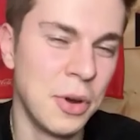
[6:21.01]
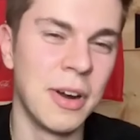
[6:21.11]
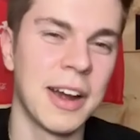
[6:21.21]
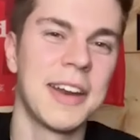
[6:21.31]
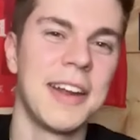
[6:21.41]
We
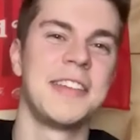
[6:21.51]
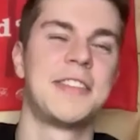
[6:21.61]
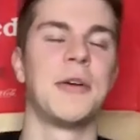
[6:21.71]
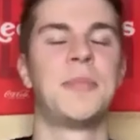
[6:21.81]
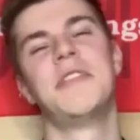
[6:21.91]
recognized
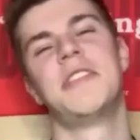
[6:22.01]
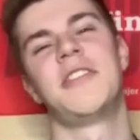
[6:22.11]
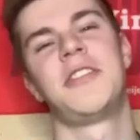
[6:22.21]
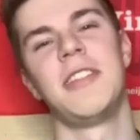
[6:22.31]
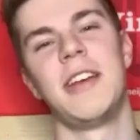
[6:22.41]
our
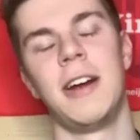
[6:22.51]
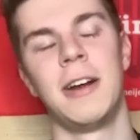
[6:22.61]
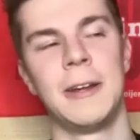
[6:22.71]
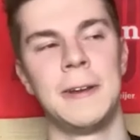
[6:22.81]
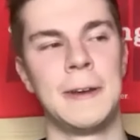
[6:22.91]
position there
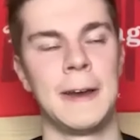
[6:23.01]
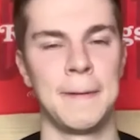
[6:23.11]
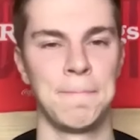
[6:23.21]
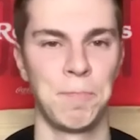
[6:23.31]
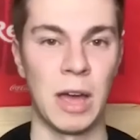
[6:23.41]
and uh
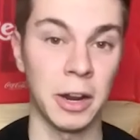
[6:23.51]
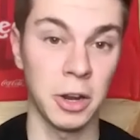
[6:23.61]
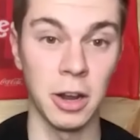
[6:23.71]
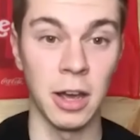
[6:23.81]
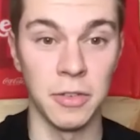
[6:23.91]
had a
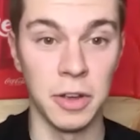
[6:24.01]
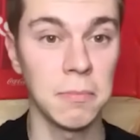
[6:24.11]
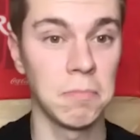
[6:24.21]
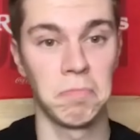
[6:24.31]
good night of it.